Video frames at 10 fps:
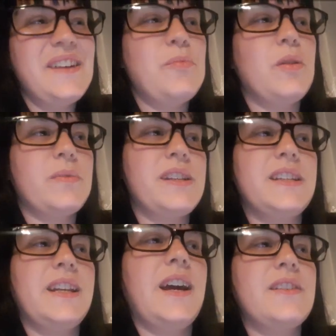What I'm going
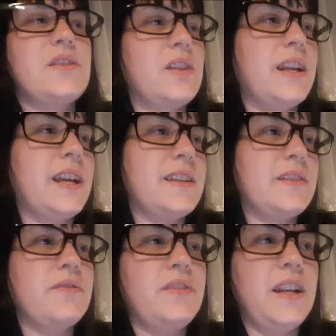to do now is try and get
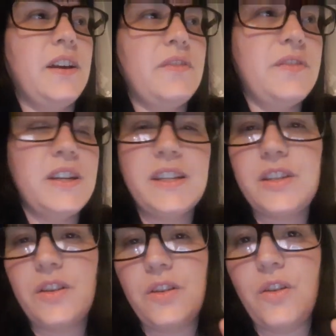some video
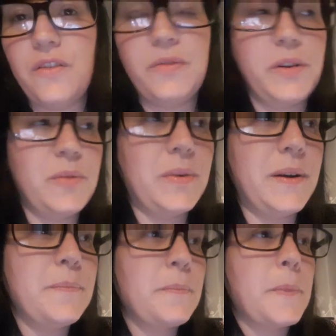footage of Wilma.